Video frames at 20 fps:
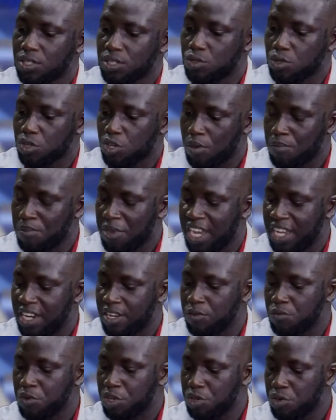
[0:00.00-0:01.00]
to combine
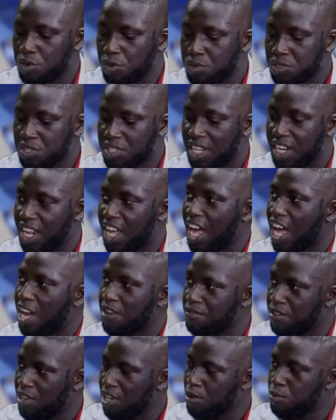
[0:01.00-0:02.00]
it with those that are
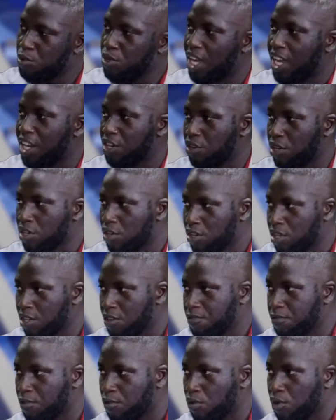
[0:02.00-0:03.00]
available and not looking
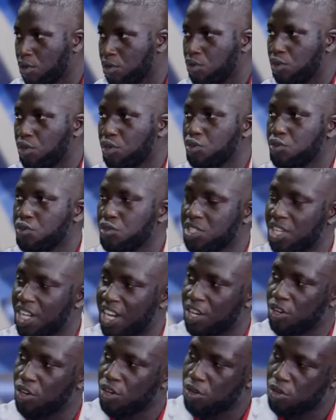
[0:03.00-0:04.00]
for work, or those that
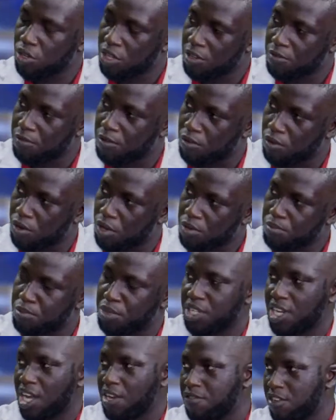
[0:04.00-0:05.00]
are not looking for work
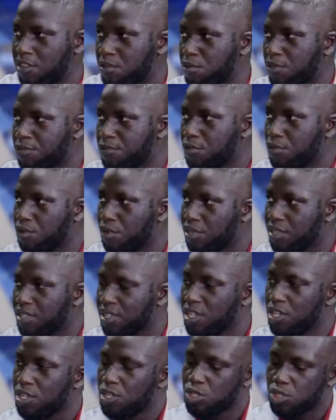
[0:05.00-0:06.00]
but available for work.
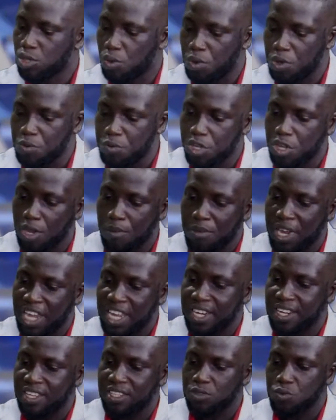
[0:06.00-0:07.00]
So when we
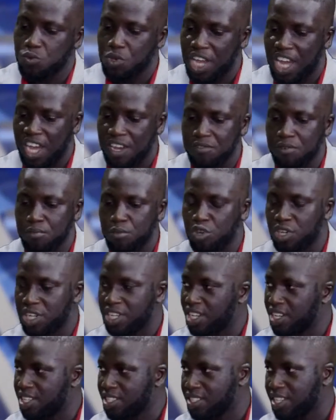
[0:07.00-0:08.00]
combine this, we have a more
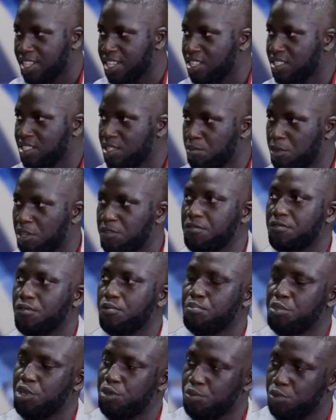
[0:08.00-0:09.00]
realistic estimate for
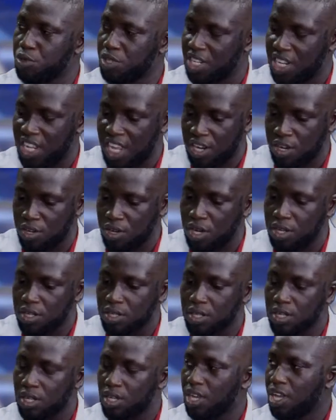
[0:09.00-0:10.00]
people that are
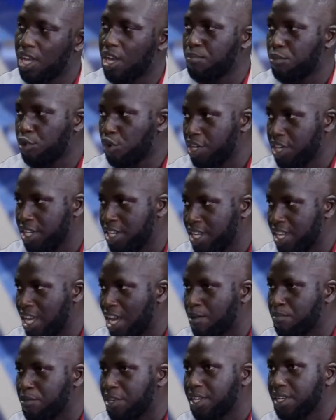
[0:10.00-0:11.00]
not employed in the
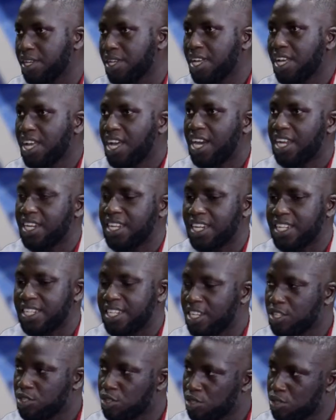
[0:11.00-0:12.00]
Gambia. And that
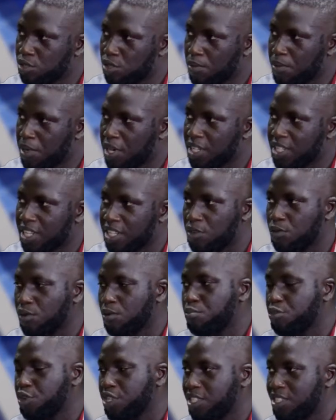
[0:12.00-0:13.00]
takes us to about
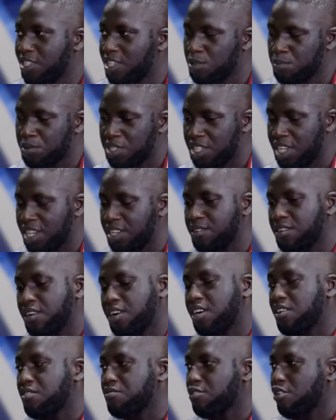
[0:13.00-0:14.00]

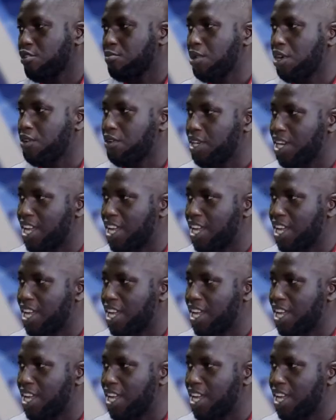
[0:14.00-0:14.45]
31.6% from our